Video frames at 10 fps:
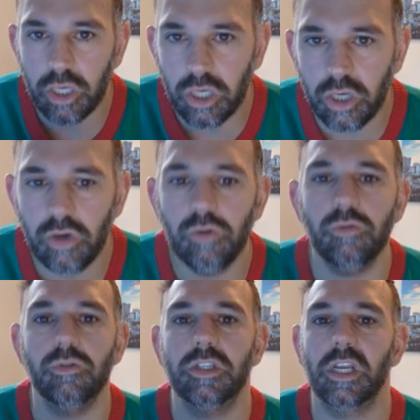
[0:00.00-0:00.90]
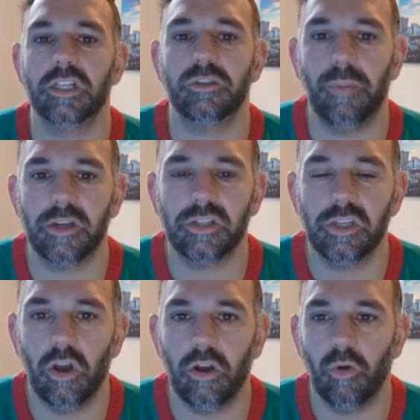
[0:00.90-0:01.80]
huge,
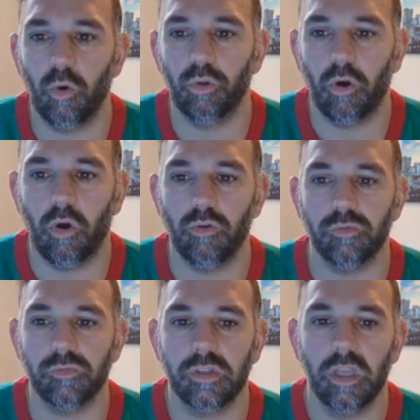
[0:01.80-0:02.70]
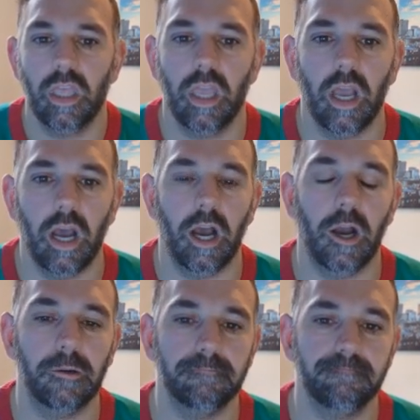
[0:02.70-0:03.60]
especially on older homes.
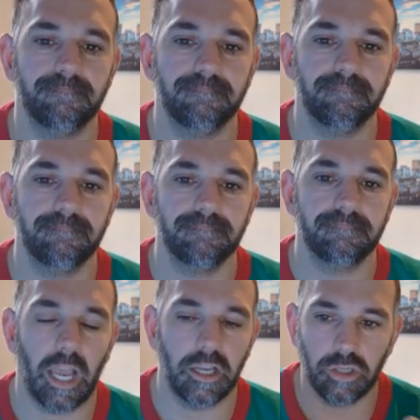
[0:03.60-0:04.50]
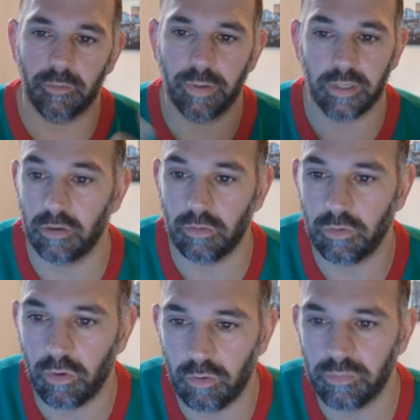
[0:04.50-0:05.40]
I should have picked an
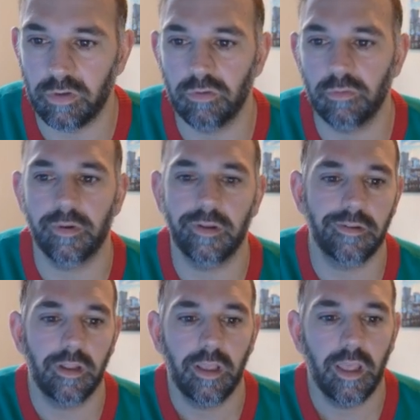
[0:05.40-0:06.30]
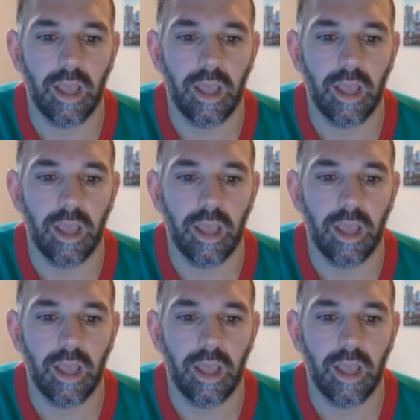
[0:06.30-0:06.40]
older home to do, but